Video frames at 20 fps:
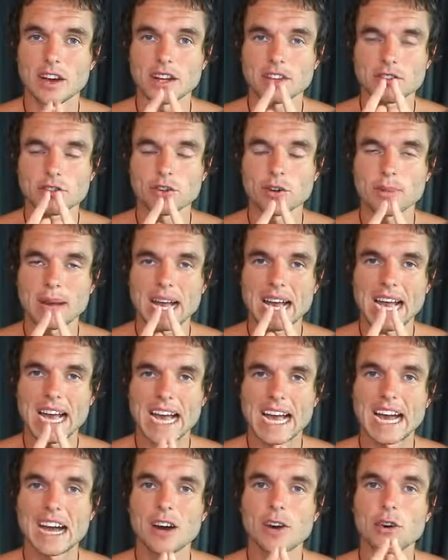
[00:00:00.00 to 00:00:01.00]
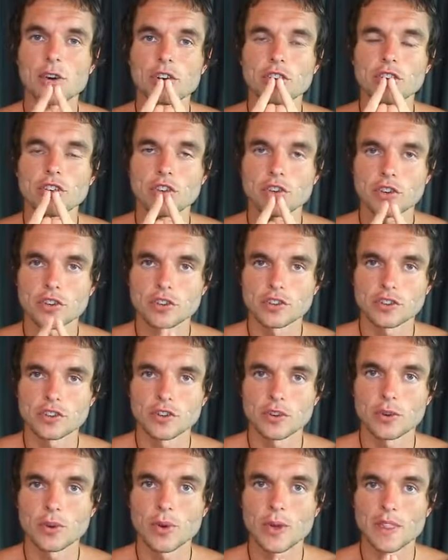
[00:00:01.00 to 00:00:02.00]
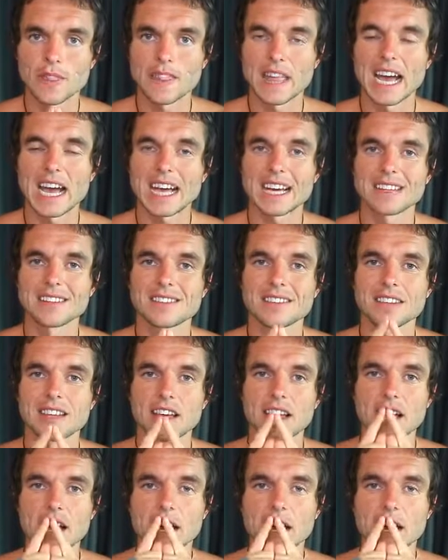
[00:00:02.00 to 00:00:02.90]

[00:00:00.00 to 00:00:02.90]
I talk about how you can do that